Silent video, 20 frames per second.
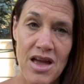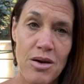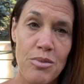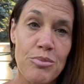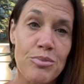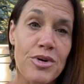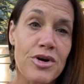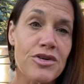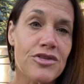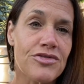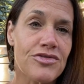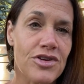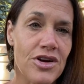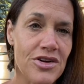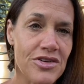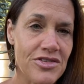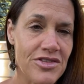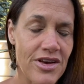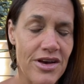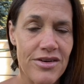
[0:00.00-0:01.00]
both for
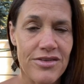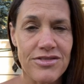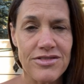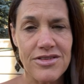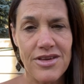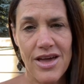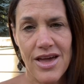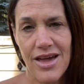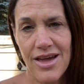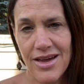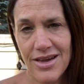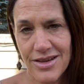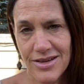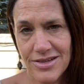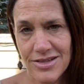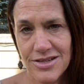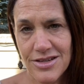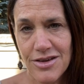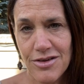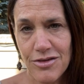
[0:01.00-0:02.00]
ourselves
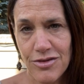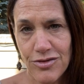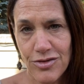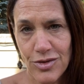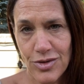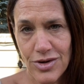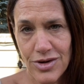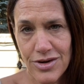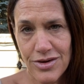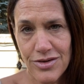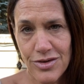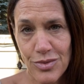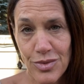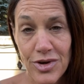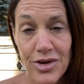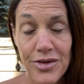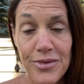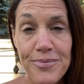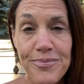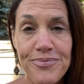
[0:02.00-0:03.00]
and for the
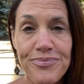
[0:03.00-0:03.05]
world.